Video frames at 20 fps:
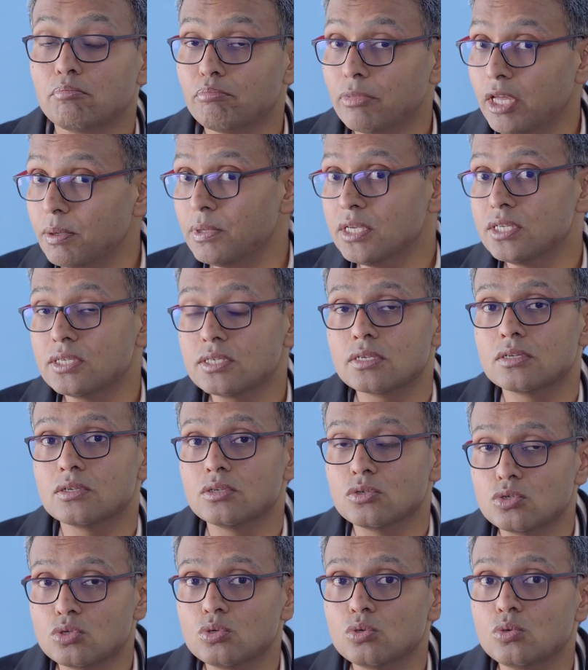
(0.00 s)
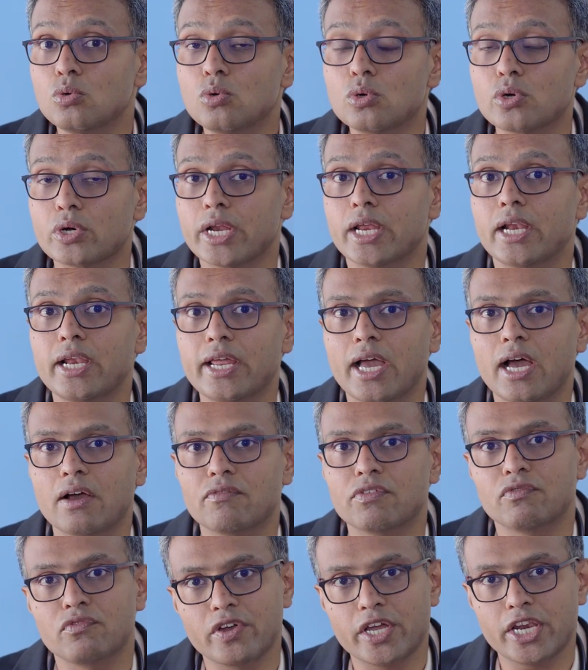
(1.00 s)
Babies do really
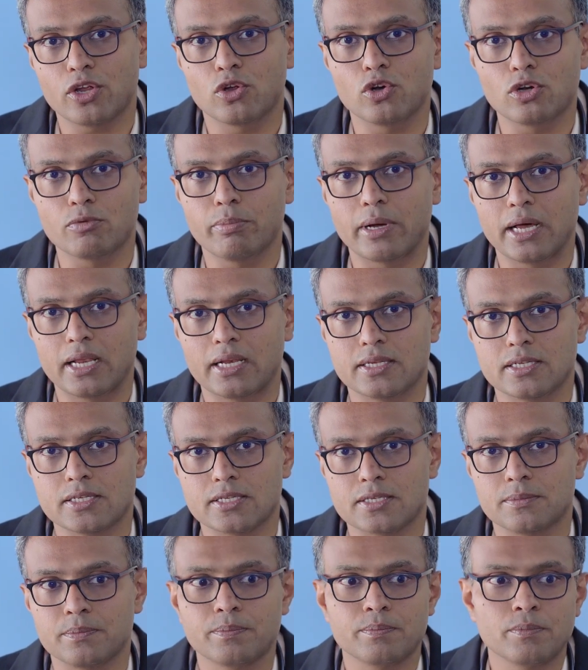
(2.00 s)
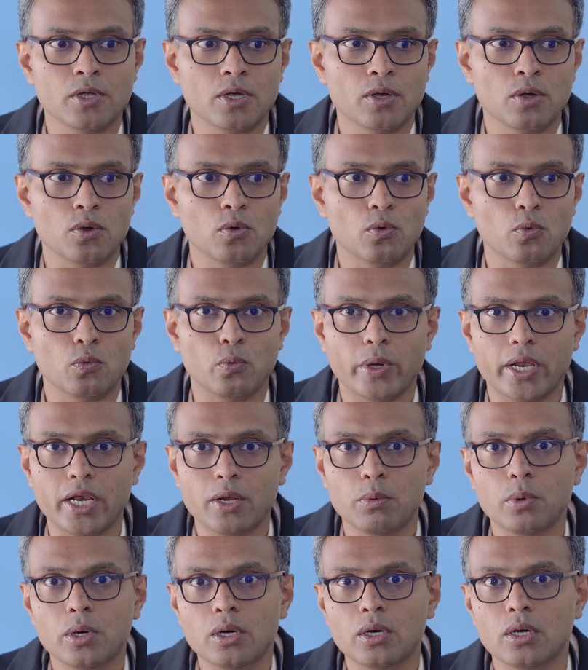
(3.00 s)
have a very good balance.
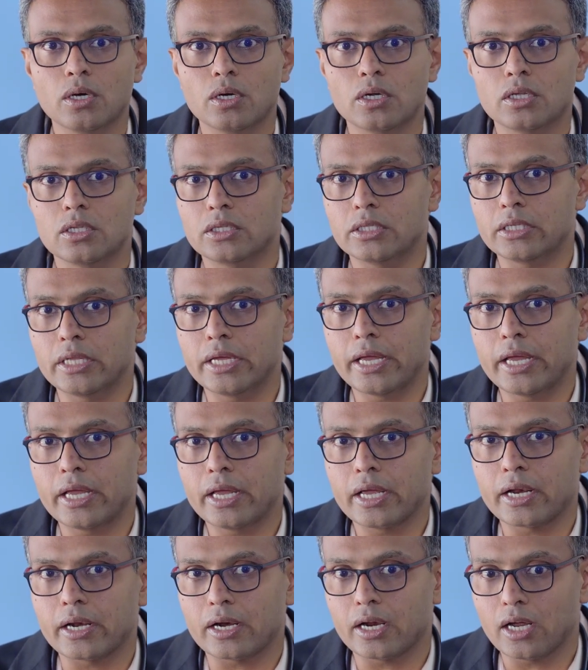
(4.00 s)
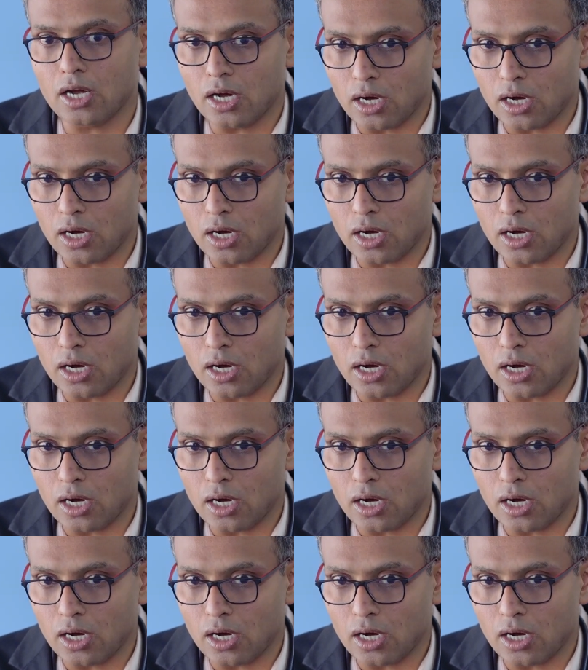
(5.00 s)
Whenever their